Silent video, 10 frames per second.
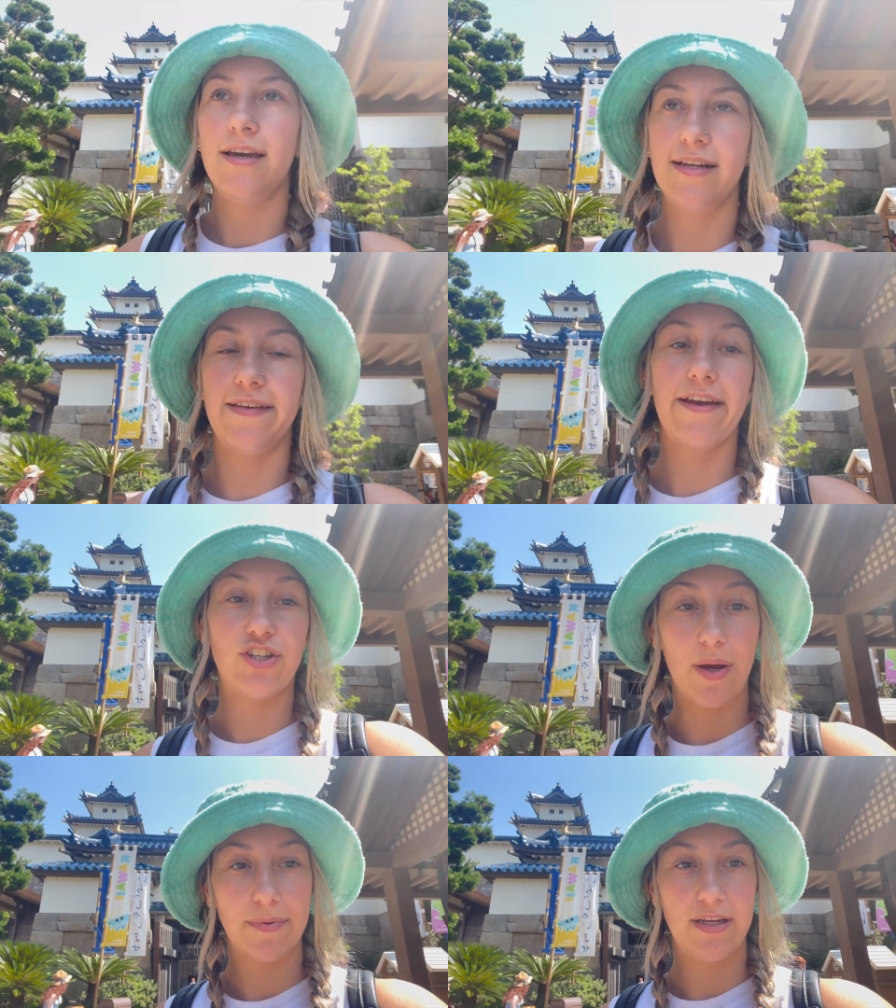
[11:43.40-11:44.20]
it's like a
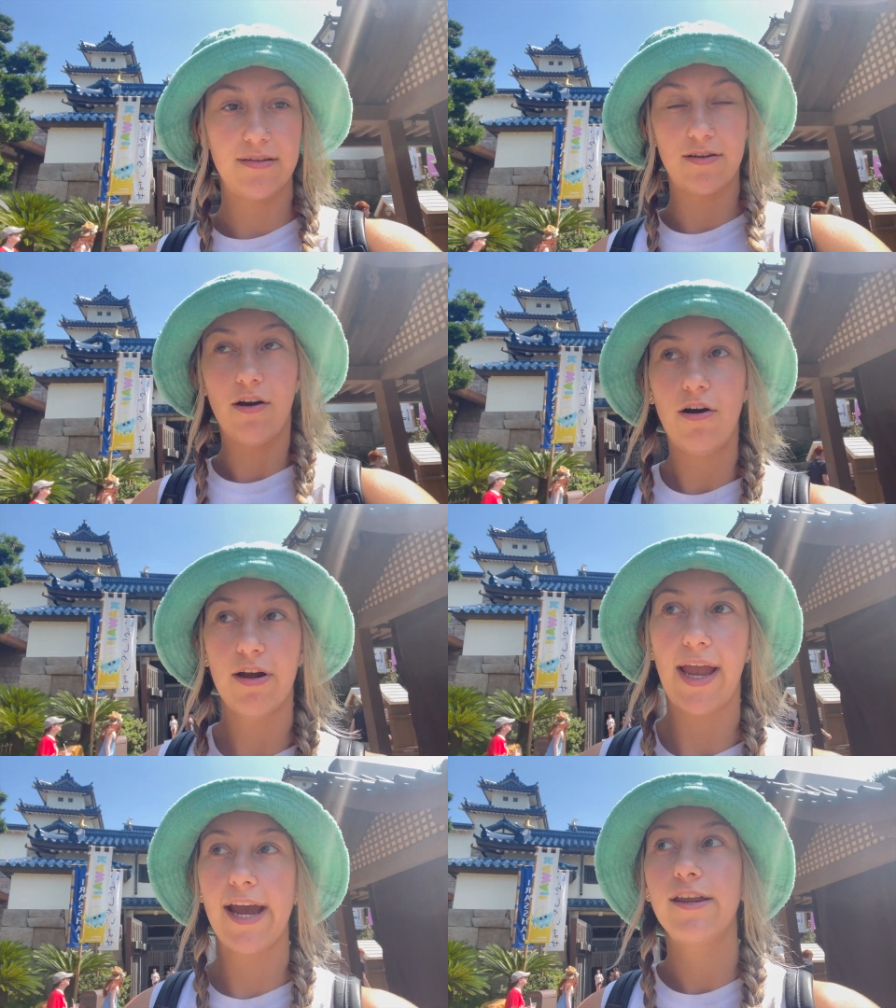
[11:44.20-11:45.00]
Japanese dog
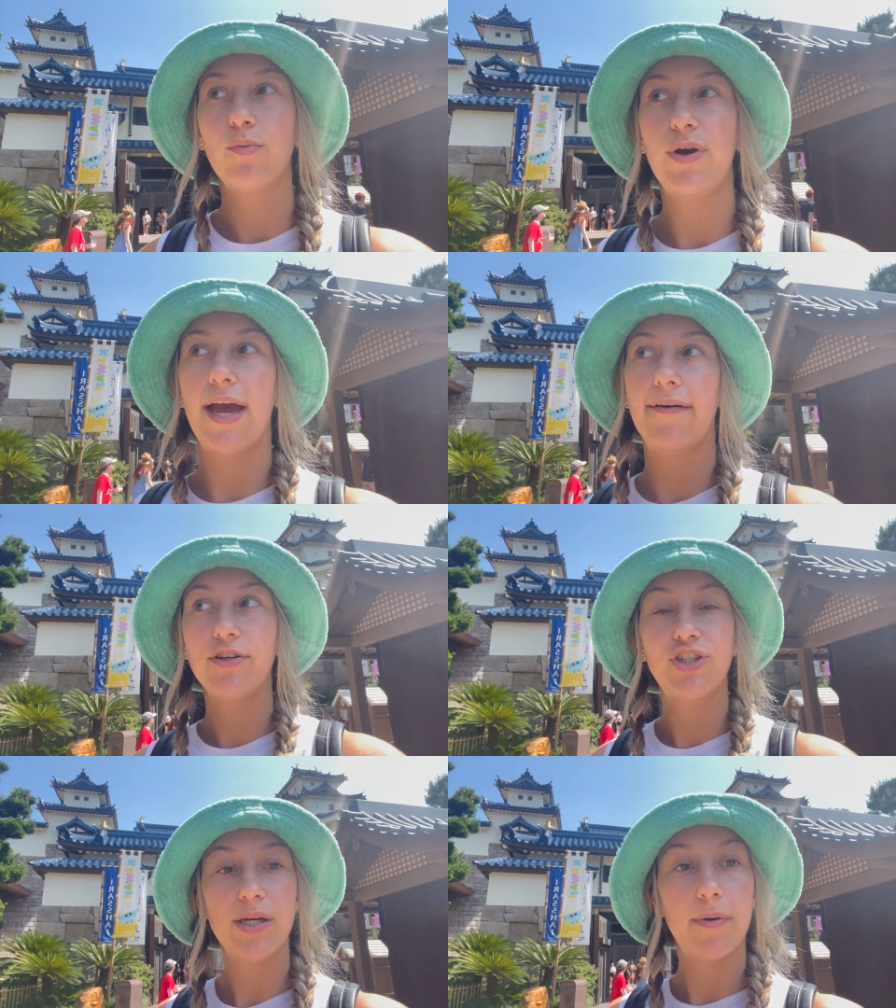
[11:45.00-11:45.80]
and we have a
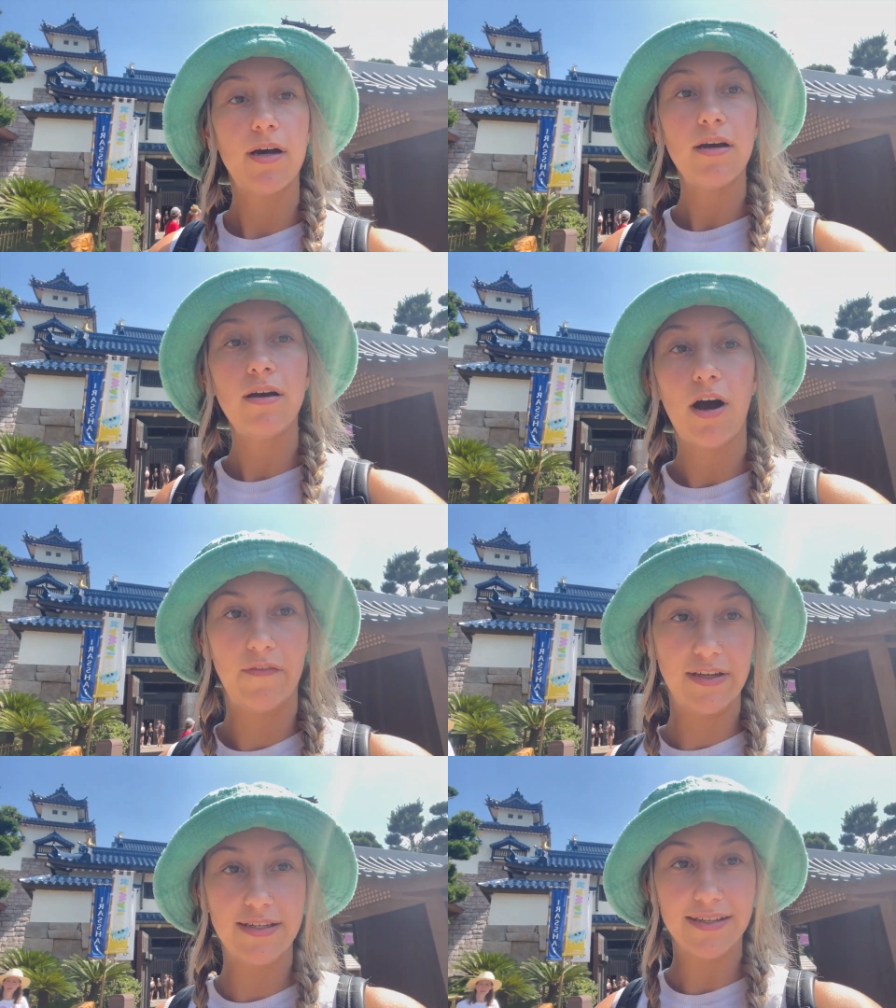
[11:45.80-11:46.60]
Shiba.
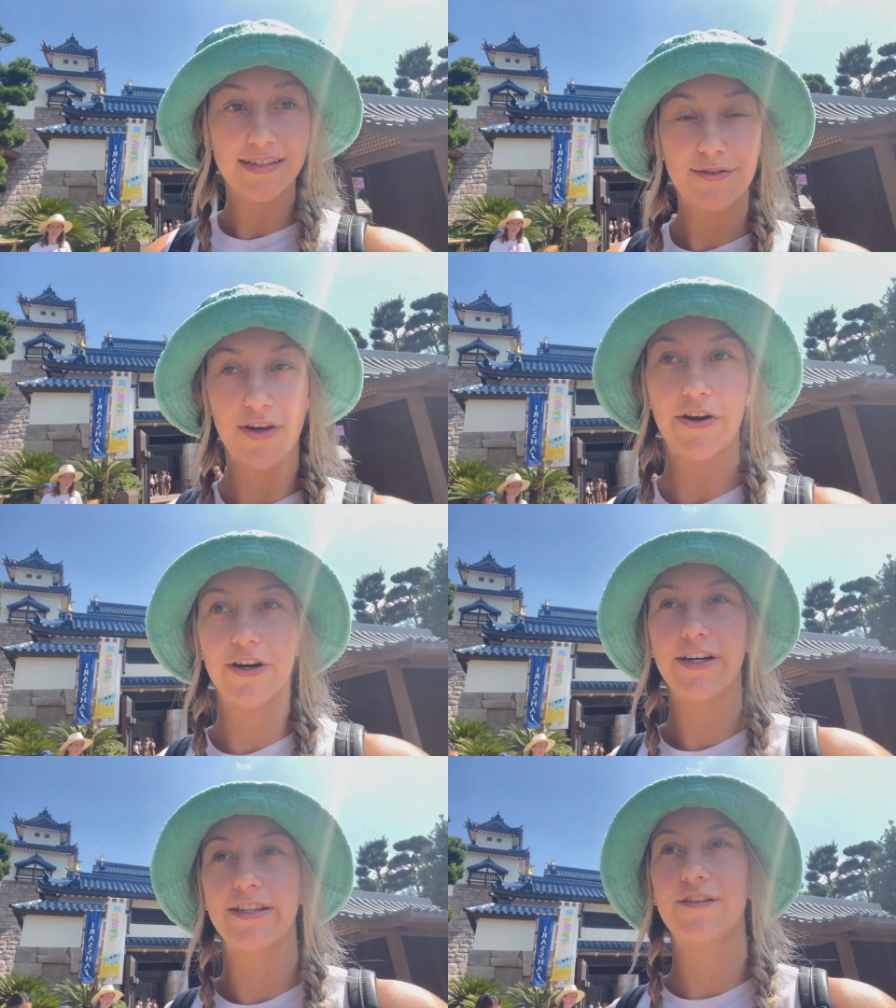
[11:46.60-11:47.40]
Obviously, you saw
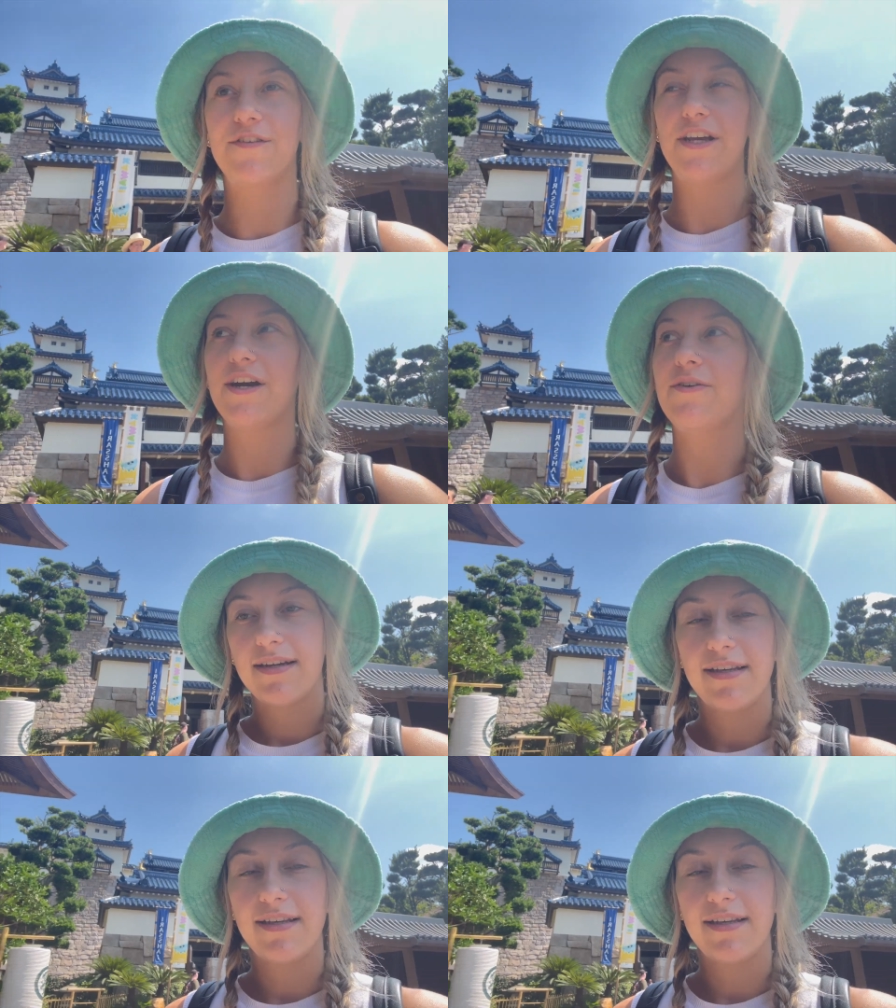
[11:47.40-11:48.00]
her in this video.